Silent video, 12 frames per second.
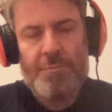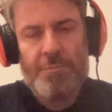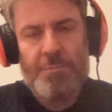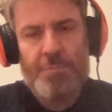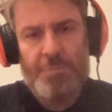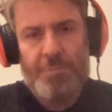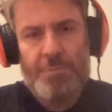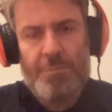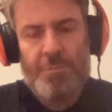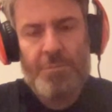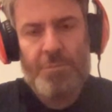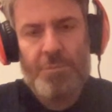
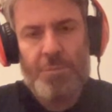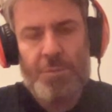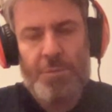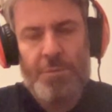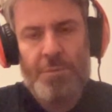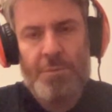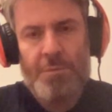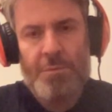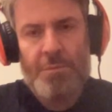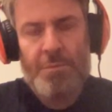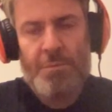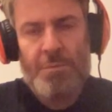
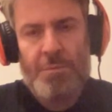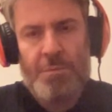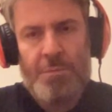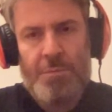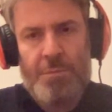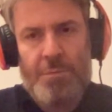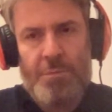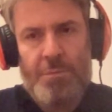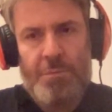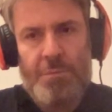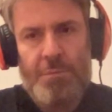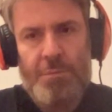
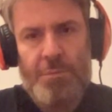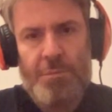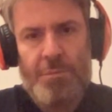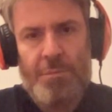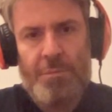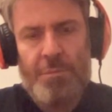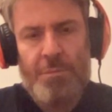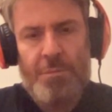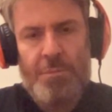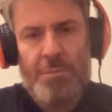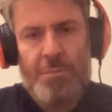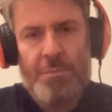
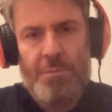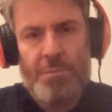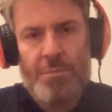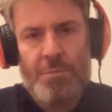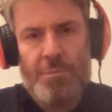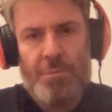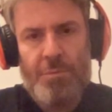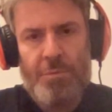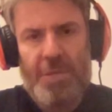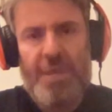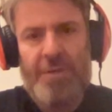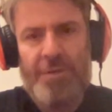
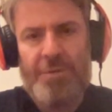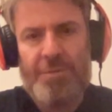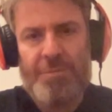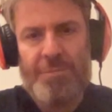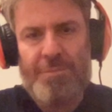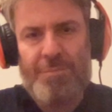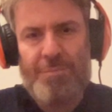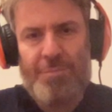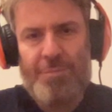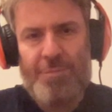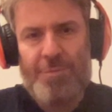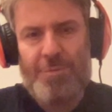
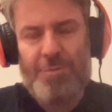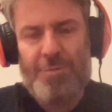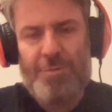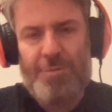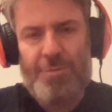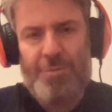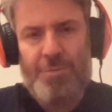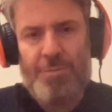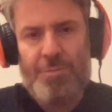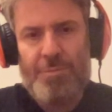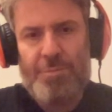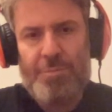
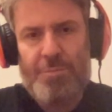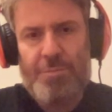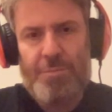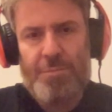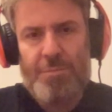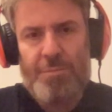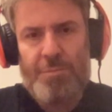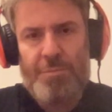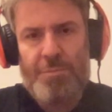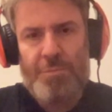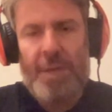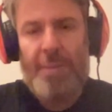
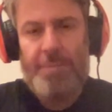No words are spoken by the person on screen.